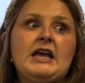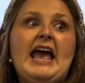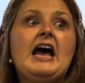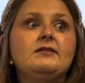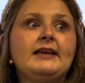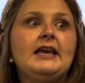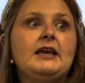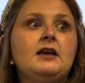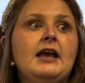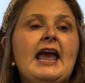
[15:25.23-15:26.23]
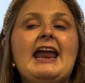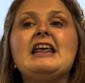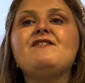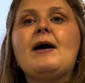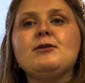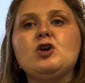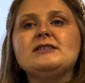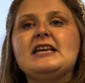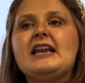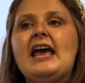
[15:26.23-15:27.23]
L-E. And if I'm
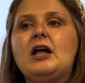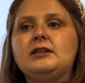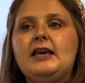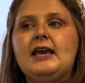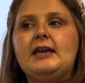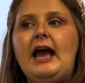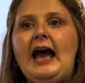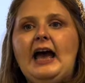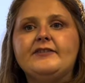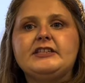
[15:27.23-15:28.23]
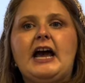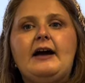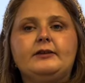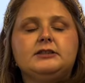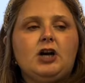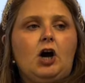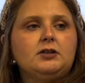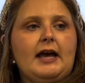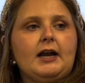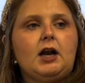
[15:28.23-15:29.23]
using L-E, I have to have a tall
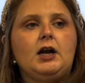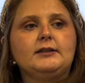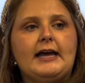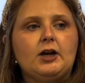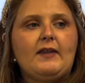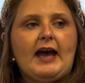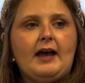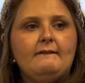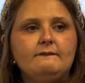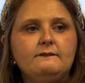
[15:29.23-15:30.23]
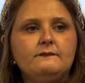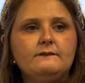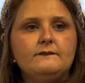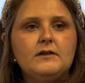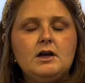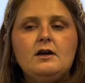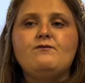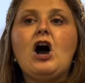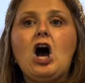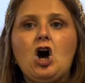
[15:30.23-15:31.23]
letter or a letter that
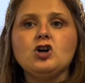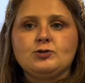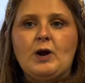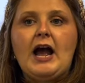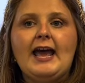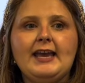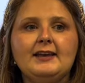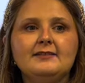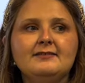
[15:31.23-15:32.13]
falls, right?